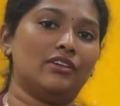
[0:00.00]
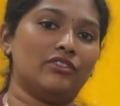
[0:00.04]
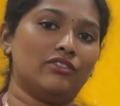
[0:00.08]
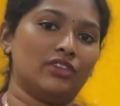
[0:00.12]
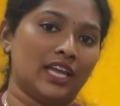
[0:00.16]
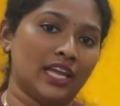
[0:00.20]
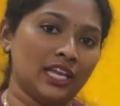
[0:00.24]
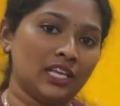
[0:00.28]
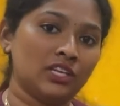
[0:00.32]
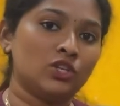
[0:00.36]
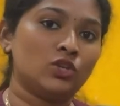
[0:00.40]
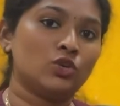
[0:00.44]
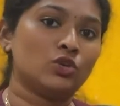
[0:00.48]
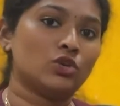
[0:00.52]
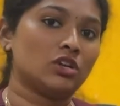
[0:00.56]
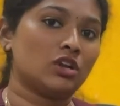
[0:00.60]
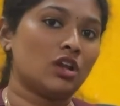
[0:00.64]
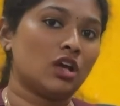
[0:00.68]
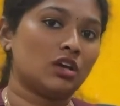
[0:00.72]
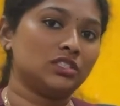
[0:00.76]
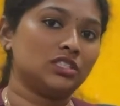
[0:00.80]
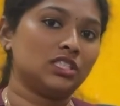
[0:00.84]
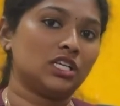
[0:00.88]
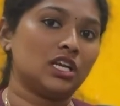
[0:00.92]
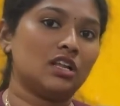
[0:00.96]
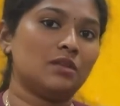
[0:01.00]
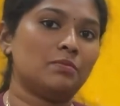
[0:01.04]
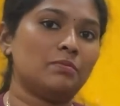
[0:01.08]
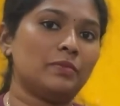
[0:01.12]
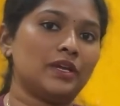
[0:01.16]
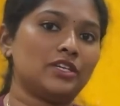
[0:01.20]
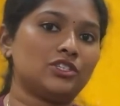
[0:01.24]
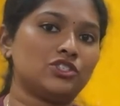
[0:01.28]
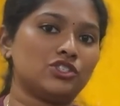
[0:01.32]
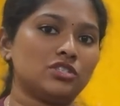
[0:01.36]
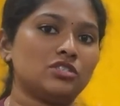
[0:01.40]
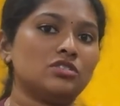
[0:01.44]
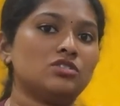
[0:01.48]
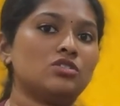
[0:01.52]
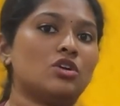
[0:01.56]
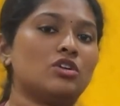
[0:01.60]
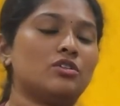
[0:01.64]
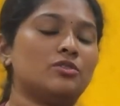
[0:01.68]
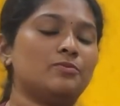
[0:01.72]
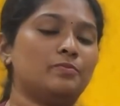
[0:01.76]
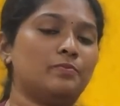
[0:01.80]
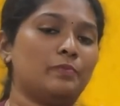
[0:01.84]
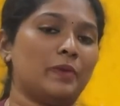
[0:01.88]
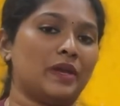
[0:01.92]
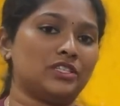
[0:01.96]
in neurological patients or
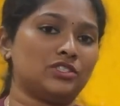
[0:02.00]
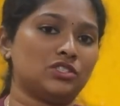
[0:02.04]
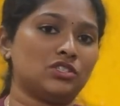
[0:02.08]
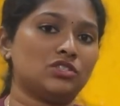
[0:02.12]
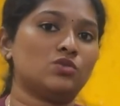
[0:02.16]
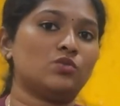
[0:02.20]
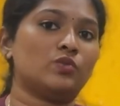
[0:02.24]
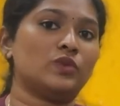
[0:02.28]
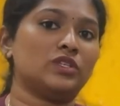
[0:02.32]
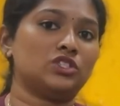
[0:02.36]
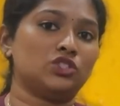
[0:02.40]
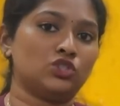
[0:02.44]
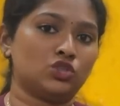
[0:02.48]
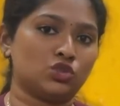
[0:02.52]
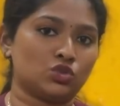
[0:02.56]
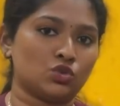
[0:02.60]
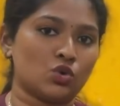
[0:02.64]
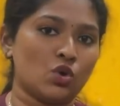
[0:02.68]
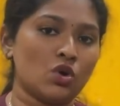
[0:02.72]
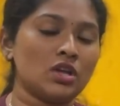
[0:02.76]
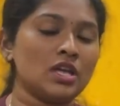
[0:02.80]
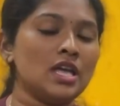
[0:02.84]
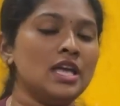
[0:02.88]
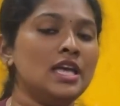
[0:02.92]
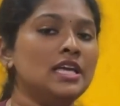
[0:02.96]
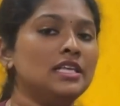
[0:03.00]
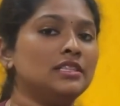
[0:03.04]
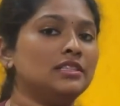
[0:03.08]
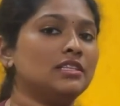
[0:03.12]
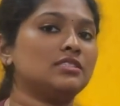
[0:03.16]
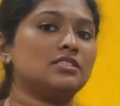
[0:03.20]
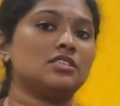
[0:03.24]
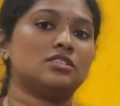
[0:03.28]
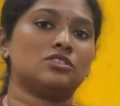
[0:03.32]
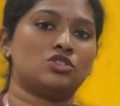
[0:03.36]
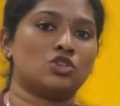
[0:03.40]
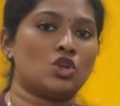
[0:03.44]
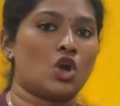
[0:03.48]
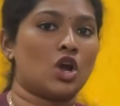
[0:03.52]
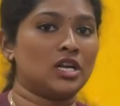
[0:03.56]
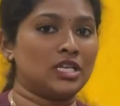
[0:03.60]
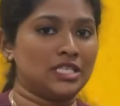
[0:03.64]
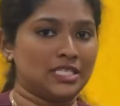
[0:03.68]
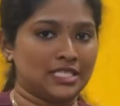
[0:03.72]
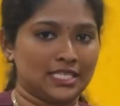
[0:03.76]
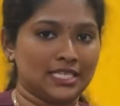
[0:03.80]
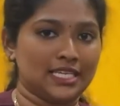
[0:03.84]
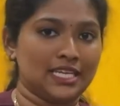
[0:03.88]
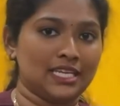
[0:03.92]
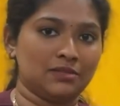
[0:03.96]
patients with stroke, this is not
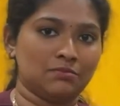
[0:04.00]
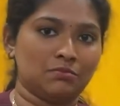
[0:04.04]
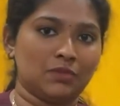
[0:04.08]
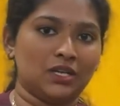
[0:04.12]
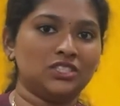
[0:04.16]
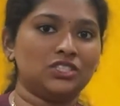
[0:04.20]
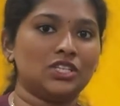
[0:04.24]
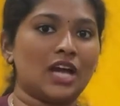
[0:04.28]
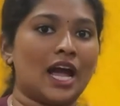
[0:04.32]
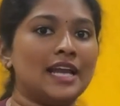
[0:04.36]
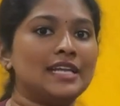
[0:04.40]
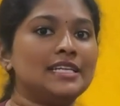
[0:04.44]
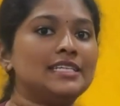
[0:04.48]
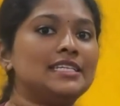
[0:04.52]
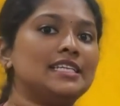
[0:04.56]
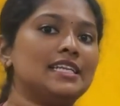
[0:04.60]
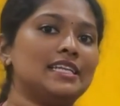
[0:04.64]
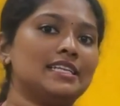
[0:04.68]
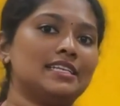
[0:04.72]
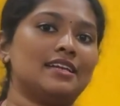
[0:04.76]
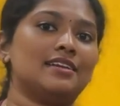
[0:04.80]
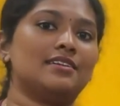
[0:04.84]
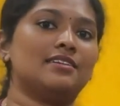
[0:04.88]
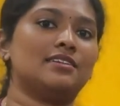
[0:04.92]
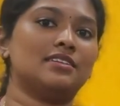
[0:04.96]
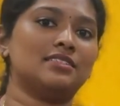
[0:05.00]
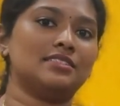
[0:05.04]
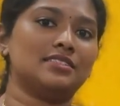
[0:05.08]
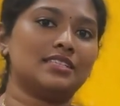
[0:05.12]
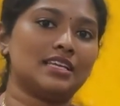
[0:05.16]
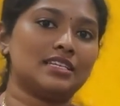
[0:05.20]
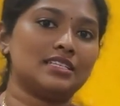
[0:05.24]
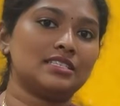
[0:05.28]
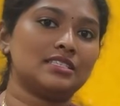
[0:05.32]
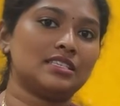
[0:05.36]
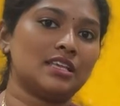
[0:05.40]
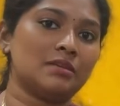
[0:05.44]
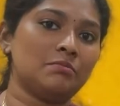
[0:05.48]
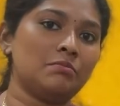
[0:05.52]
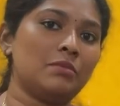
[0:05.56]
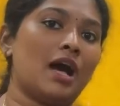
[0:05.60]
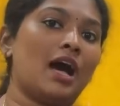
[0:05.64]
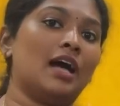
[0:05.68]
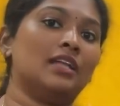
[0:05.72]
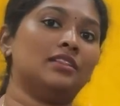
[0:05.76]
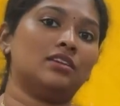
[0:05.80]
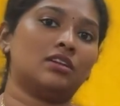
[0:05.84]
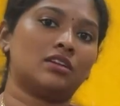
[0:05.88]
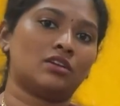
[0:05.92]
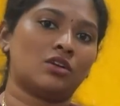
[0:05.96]
seen much until and unless there is some
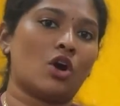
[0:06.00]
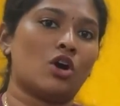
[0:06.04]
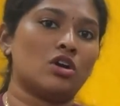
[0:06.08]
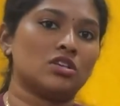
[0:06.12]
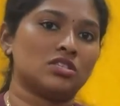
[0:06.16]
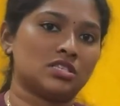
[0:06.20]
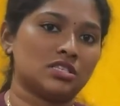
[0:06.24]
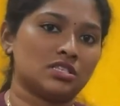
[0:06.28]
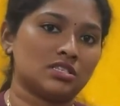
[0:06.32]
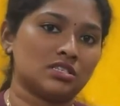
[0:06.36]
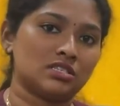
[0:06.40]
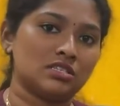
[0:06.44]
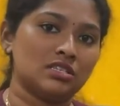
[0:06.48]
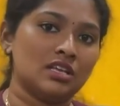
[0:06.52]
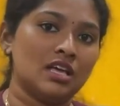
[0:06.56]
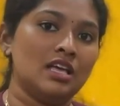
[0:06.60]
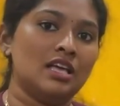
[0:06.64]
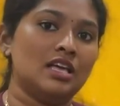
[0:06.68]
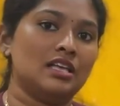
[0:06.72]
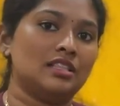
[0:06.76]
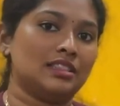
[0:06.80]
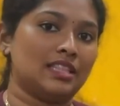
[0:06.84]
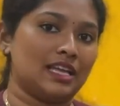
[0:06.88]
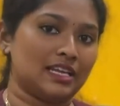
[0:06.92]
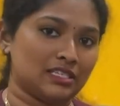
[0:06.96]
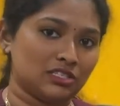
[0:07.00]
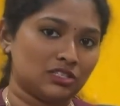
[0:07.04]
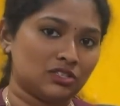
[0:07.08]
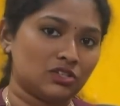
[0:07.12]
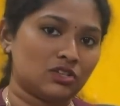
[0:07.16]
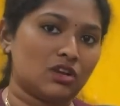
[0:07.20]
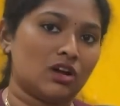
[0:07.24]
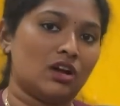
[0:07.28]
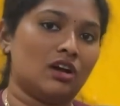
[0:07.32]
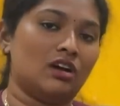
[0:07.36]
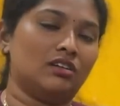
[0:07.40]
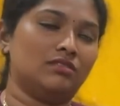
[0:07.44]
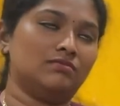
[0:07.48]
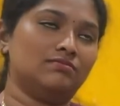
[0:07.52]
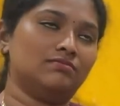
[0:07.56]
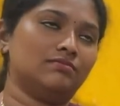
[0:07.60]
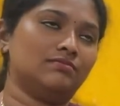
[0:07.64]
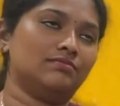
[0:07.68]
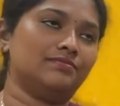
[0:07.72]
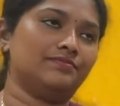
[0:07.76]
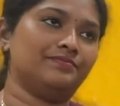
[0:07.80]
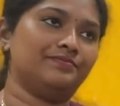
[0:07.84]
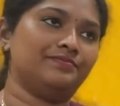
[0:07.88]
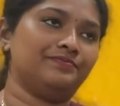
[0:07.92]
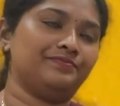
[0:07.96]
other cause, that is
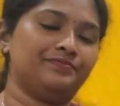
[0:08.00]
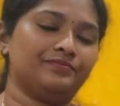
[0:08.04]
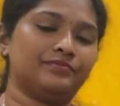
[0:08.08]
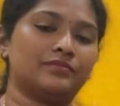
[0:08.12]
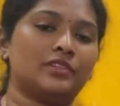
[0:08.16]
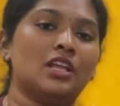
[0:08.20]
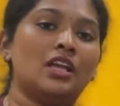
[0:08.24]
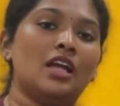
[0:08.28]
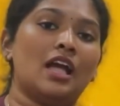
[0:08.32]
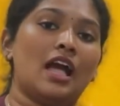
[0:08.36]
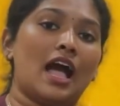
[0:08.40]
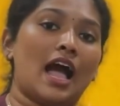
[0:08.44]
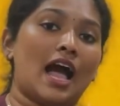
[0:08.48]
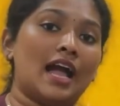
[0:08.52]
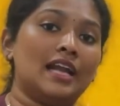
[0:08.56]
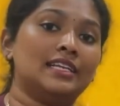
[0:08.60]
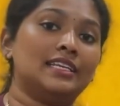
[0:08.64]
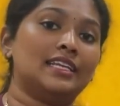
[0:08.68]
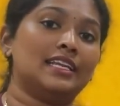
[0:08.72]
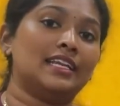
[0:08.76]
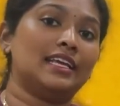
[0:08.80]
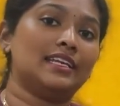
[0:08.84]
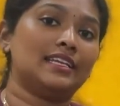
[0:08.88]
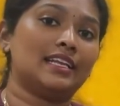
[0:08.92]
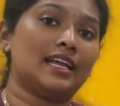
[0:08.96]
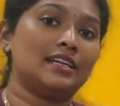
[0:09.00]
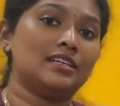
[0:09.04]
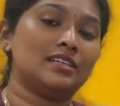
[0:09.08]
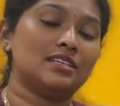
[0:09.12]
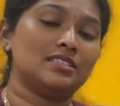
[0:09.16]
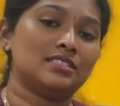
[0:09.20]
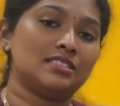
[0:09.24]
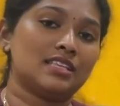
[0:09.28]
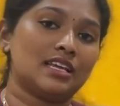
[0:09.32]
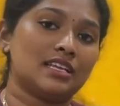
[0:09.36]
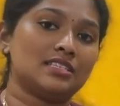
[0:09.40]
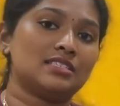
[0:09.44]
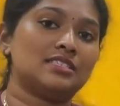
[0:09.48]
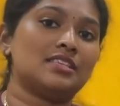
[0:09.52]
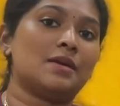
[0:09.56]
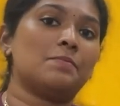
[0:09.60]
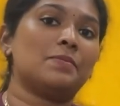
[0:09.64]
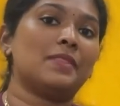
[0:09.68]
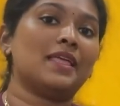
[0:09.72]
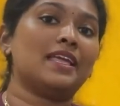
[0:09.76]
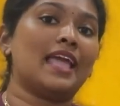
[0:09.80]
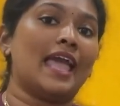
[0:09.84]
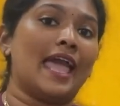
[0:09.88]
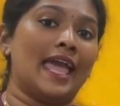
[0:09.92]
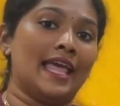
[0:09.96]
until and unless there is
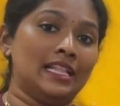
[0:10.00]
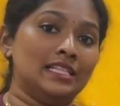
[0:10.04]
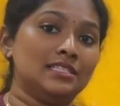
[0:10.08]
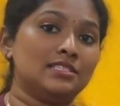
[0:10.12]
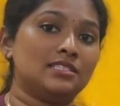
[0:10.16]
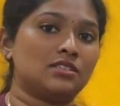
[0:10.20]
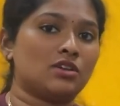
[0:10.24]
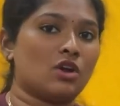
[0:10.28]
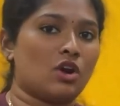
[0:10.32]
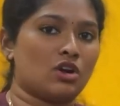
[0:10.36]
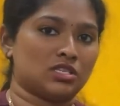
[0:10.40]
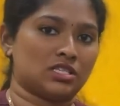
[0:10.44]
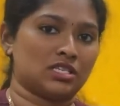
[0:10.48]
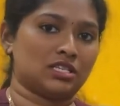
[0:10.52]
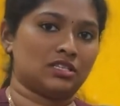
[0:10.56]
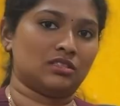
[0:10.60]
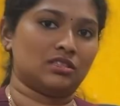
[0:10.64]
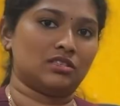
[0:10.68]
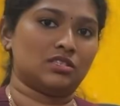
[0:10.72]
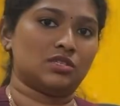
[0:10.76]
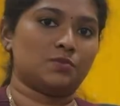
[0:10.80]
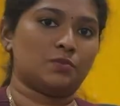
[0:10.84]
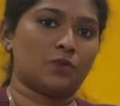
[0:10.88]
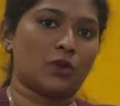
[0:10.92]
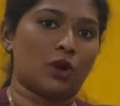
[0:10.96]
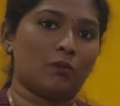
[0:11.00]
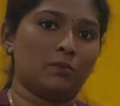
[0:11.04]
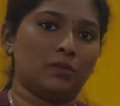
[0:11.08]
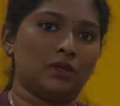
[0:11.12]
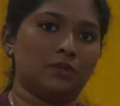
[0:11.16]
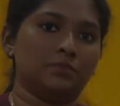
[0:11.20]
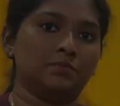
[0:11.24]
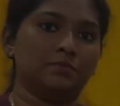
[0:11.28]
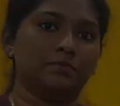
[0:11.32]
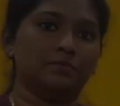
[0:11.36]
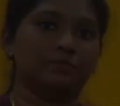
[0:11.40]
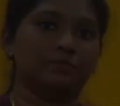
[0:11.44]
something else causing this problem.